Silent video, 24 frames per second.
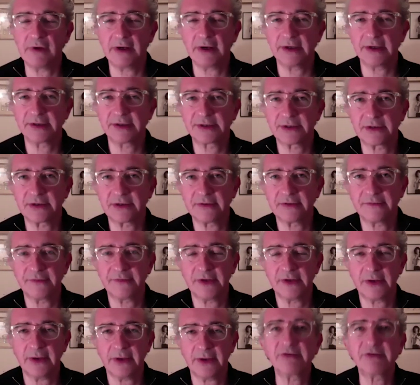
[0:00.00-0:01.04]
sort of, you
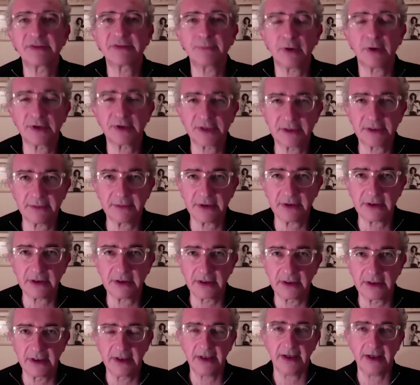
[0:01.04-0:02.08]
know, irresponsible
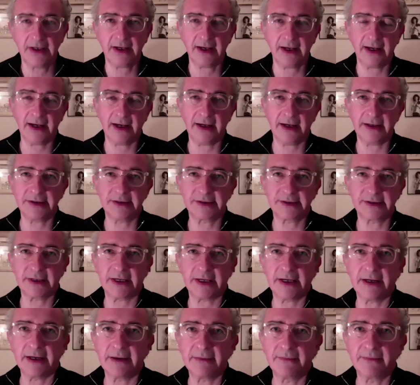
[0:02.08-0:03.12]
and
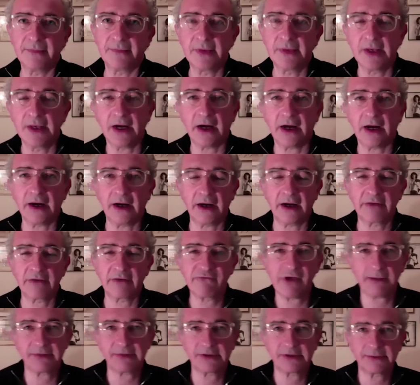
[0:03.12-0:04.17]
um,
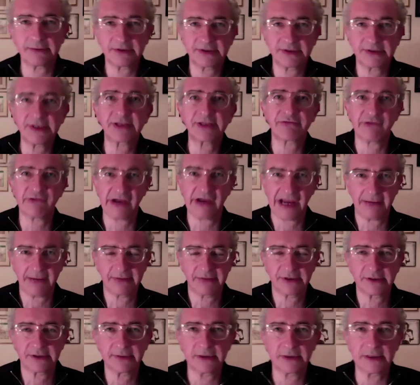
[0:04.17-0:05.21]
unreputable,
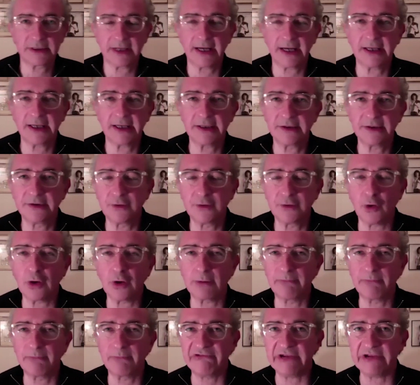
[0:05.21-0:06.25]
disreputable uh,
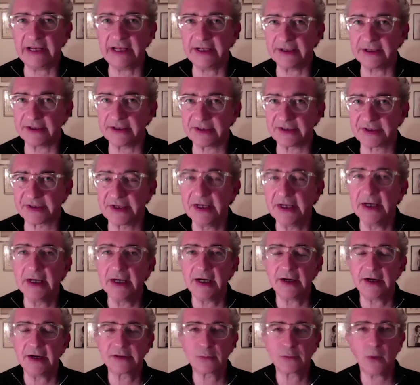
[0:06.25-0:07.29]
dog breeders
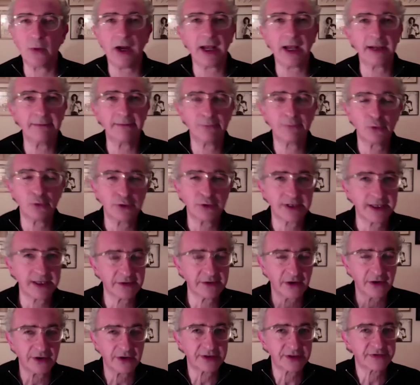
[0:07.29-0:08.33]
as well, importing
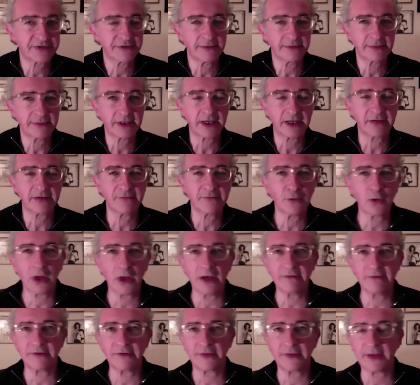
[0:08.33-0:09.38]
dogs from kind of all
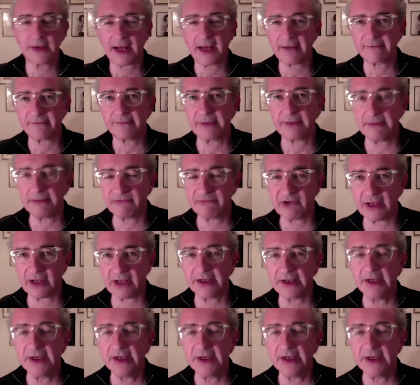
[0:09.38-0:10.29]
over that haven't been bred